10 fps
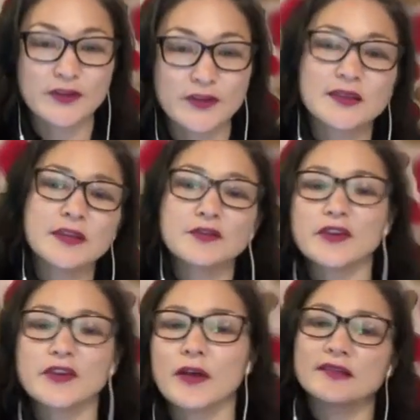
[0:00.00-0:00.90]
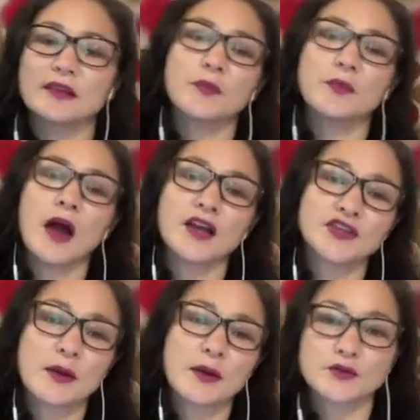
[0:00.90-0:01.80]
And Septentrio has like a posh
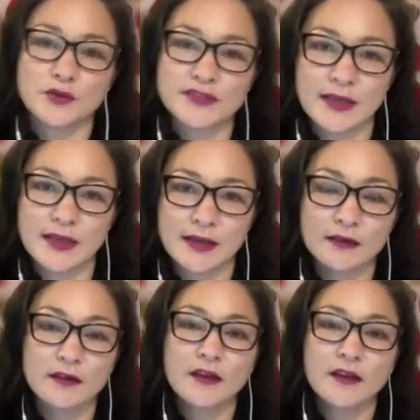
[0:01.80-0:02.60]
outdoor setting